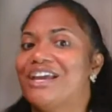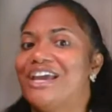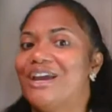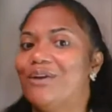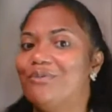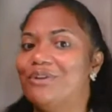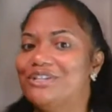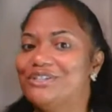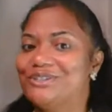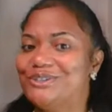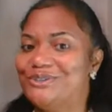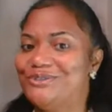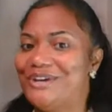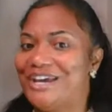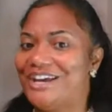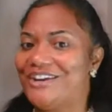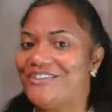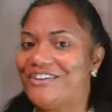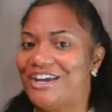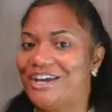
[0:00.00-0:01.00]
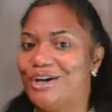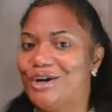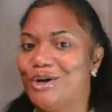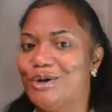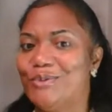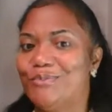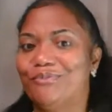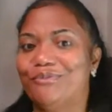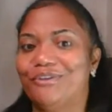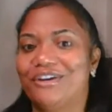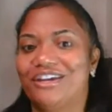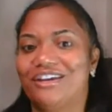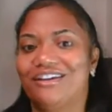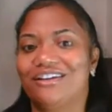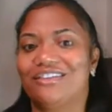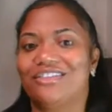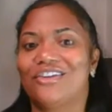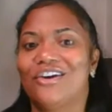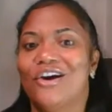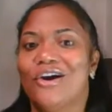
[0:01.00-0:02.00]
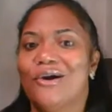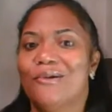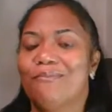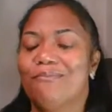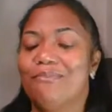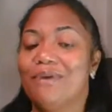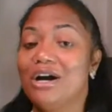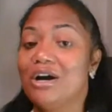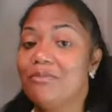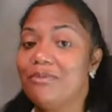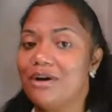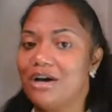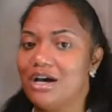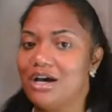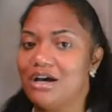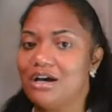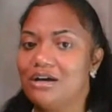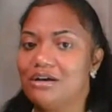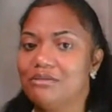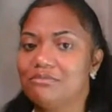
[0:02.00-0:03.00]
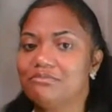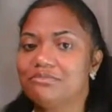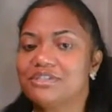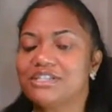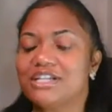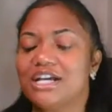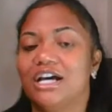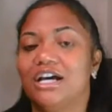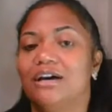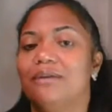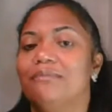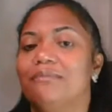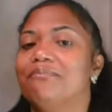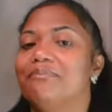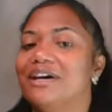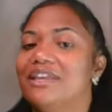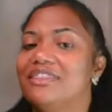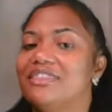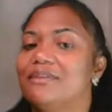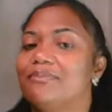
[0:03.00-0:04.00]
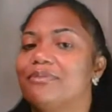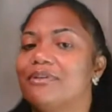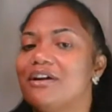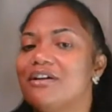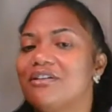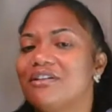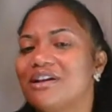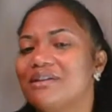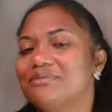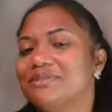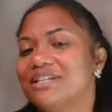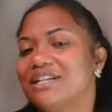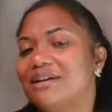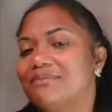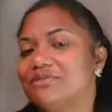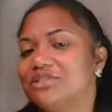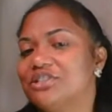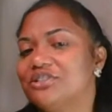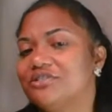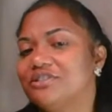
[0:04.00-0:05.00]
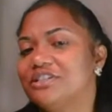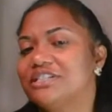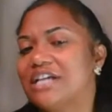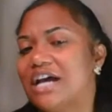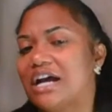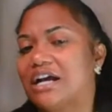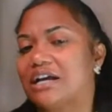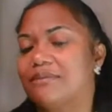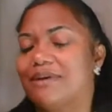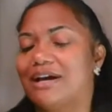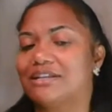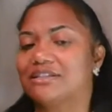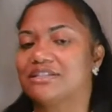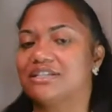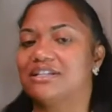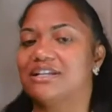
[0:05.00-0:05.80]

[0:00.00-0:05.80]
and we do have help with mobile homes, but the programs that I'm generally talking about